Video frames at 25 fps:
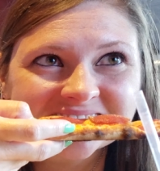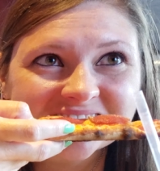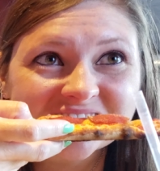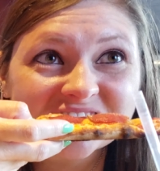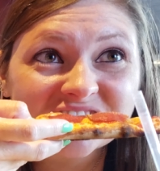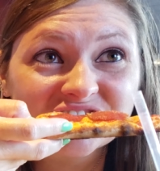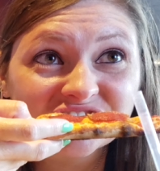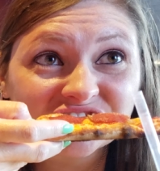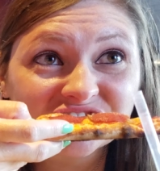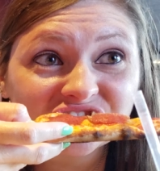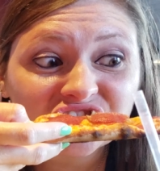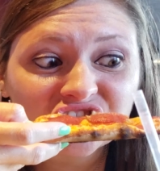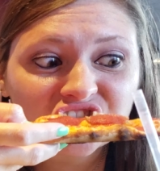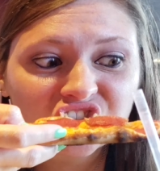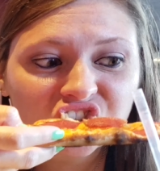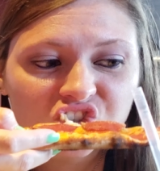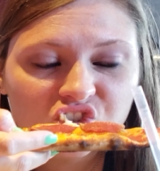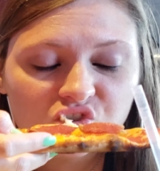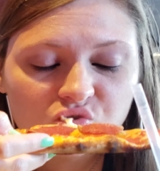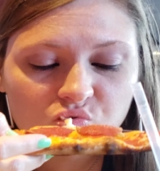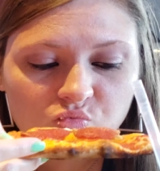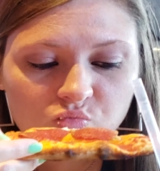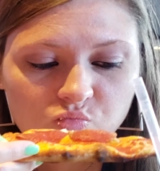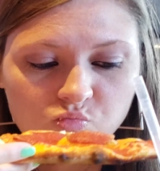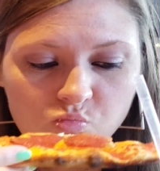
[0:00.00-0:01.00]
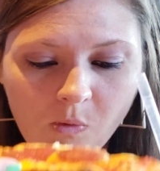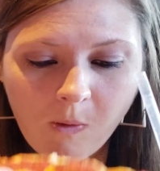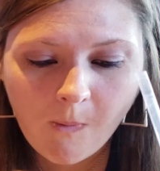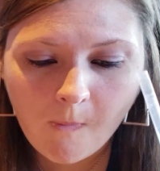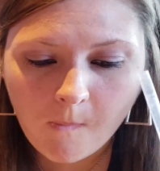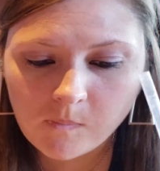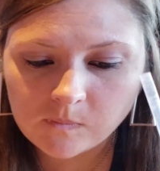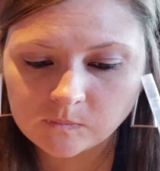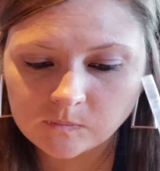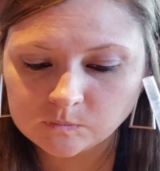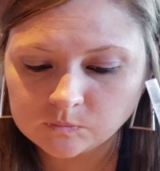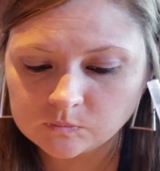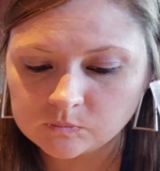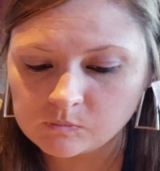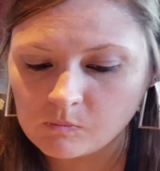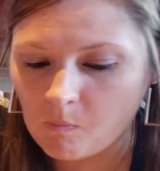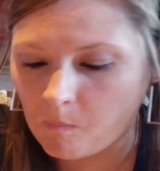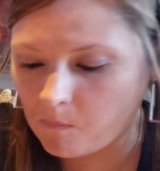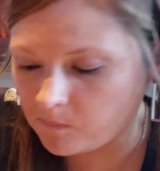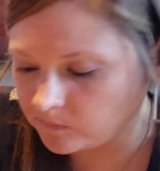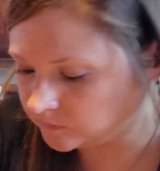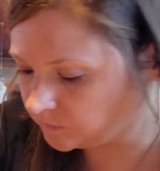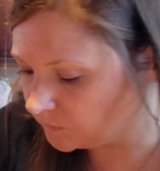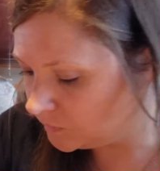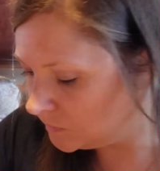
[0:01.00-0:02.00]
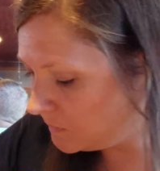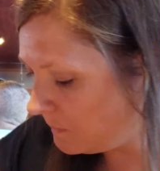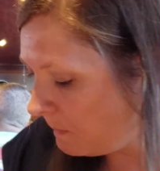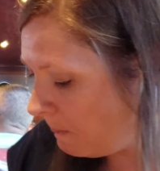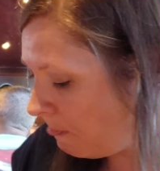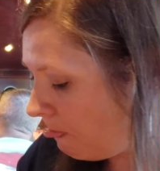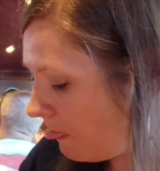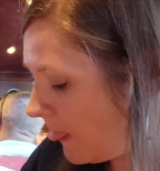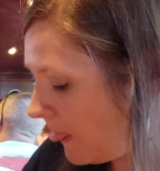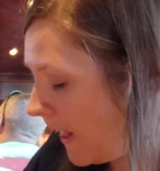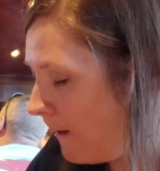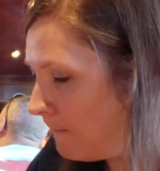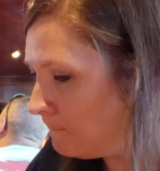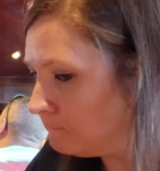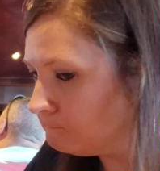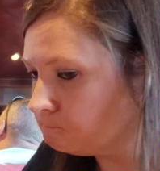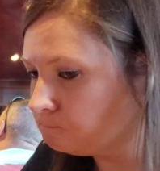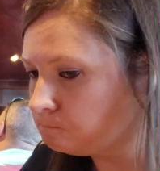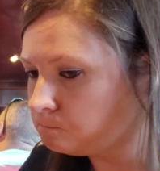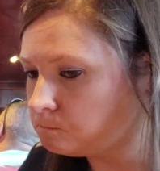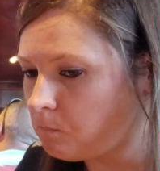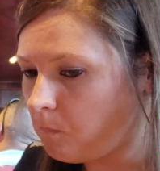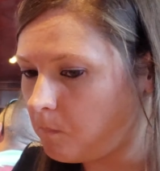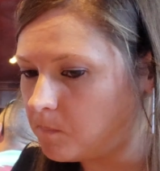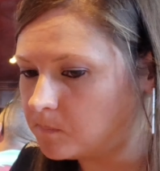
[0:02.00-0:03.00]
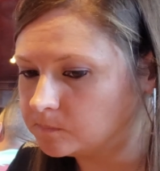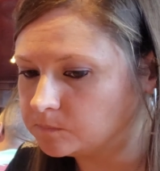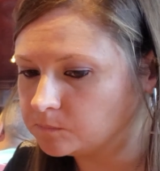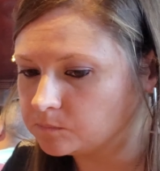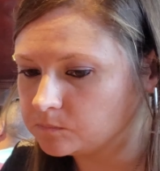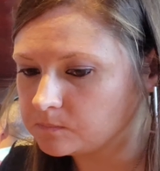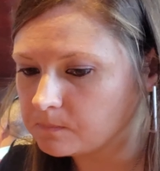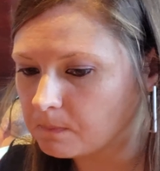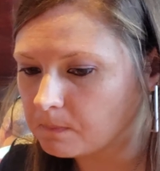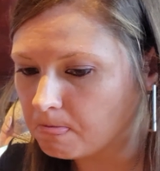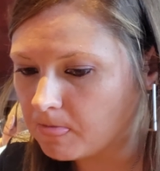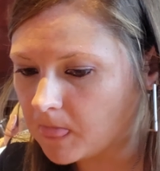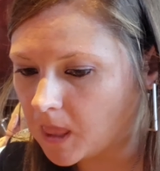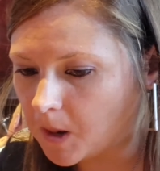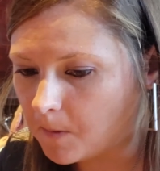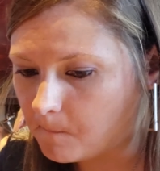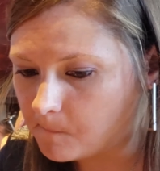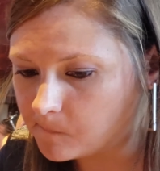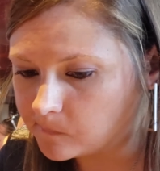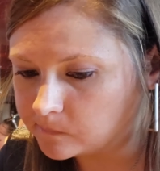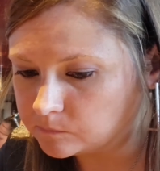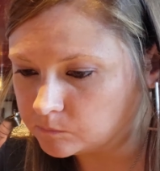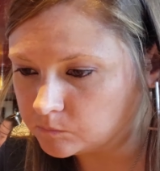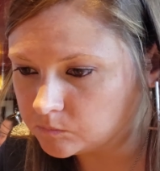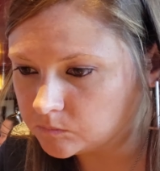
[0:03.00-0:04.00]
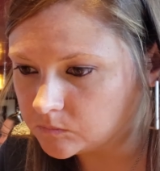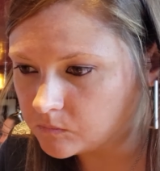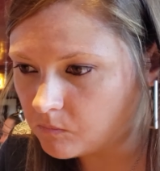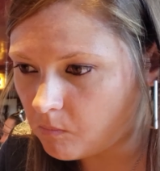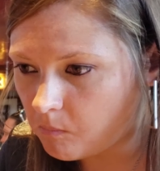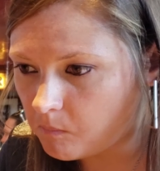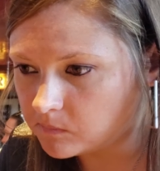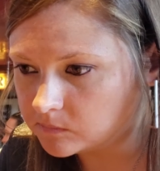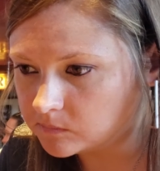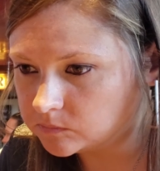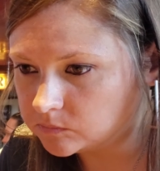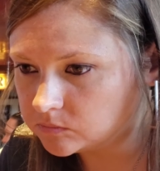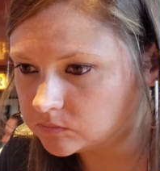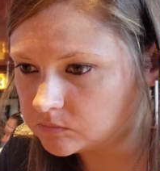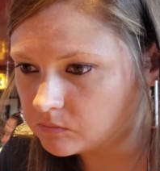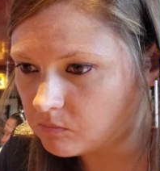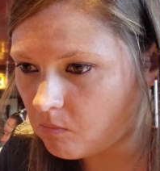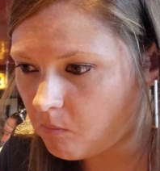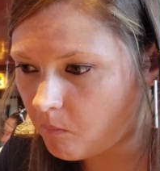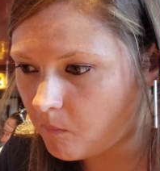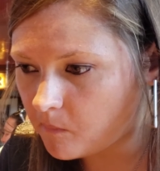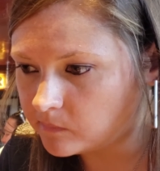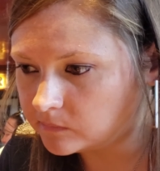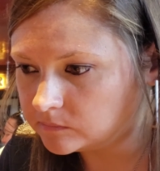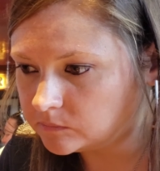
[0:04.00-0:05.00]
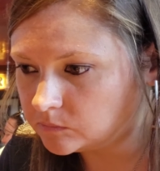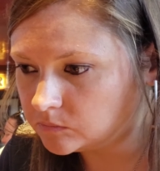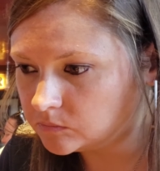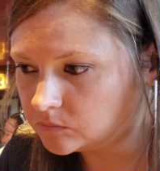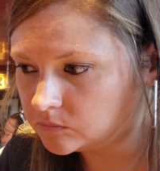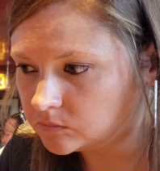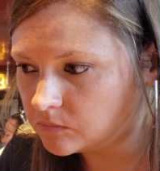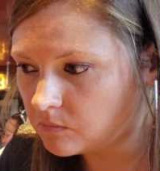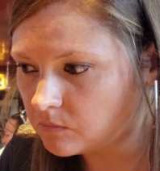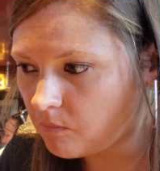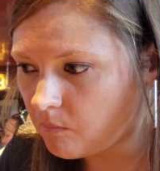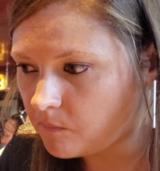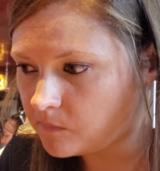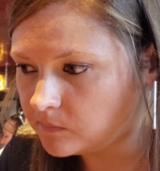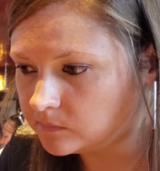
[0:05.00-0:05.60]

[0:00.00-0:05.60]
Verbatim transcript: Alright, moving on, here we go. Number seven. What company's logo is called the swoosh?